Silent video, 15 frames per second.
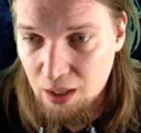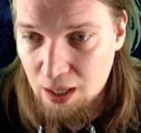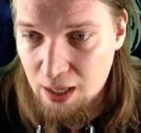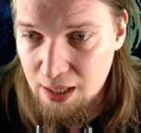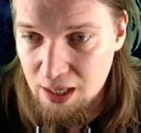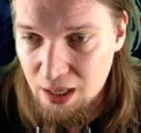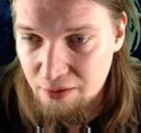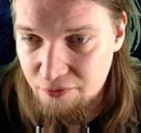
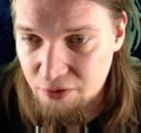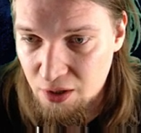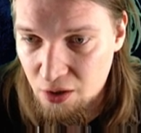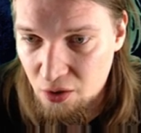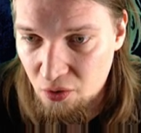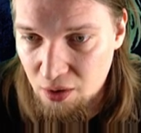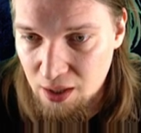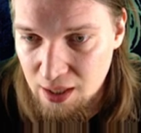have
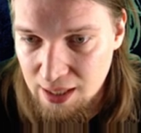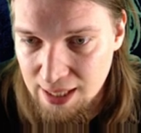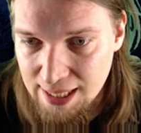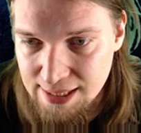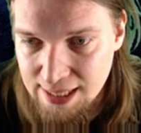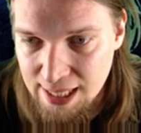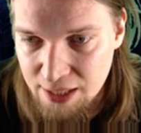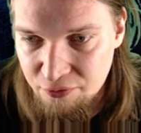now a light
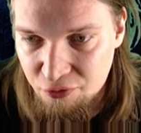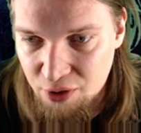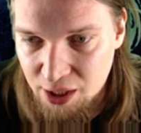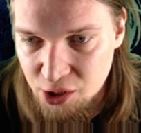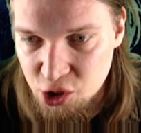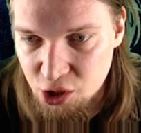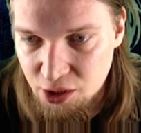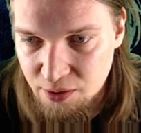head
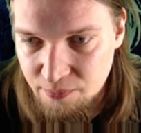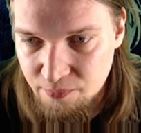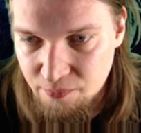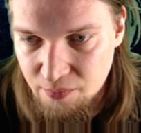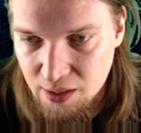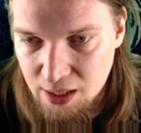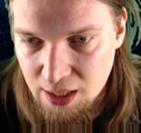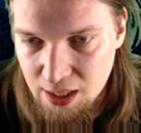fracture
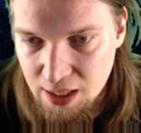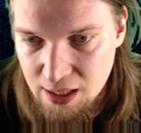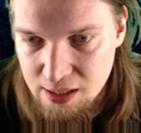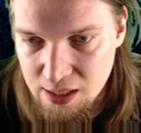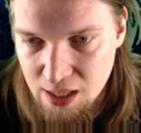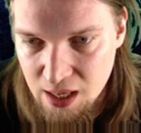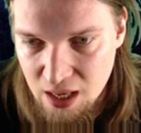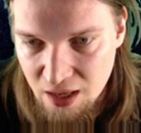and
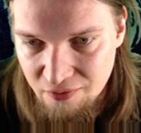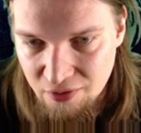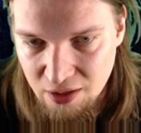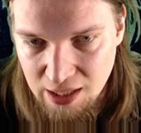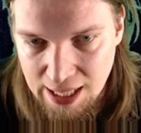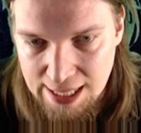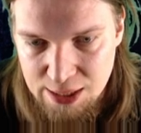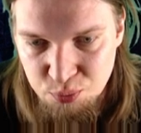I have a
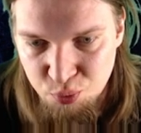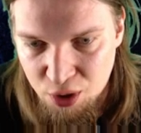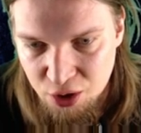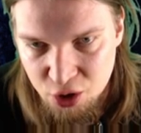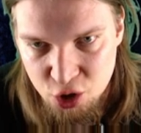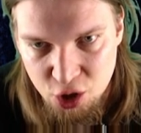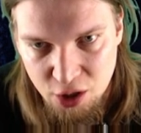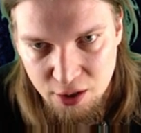light
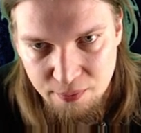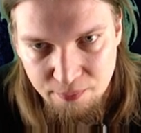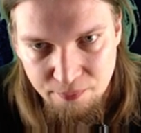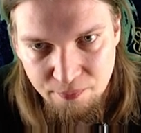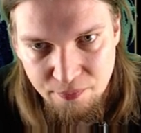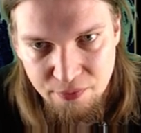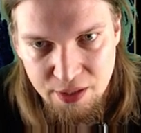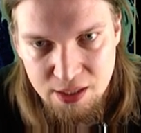puncture.
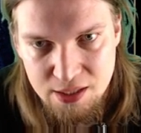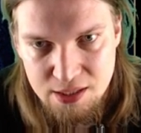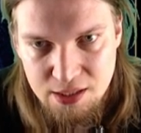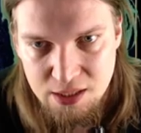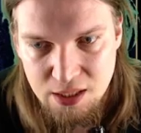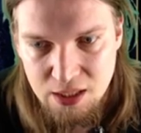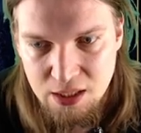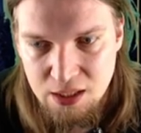This
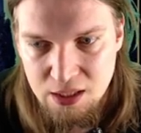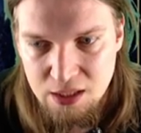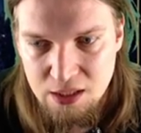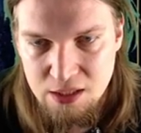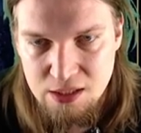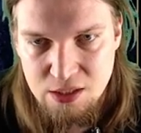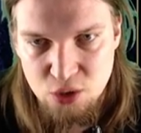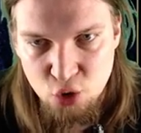
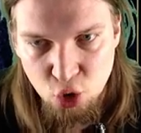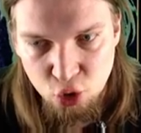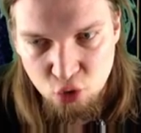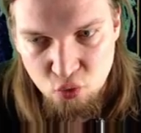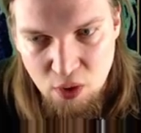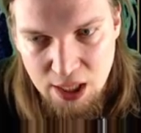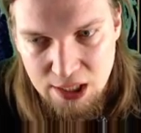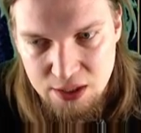is not
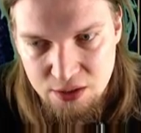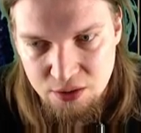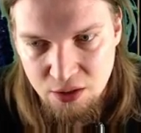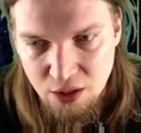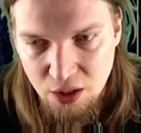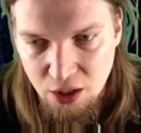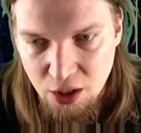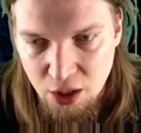great.
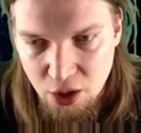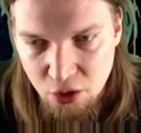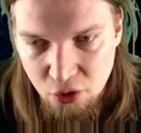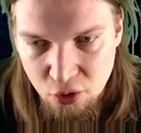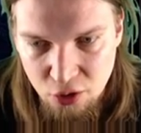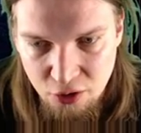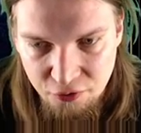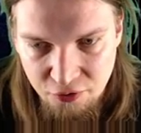
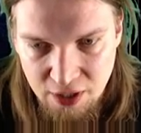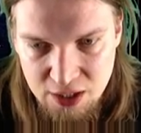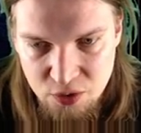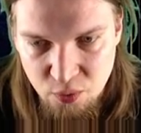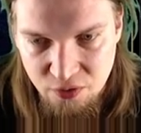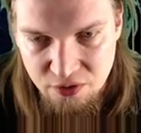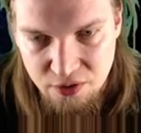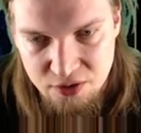Gunnar fights
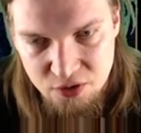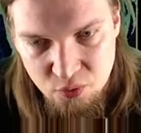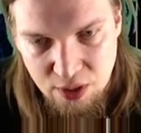with the strength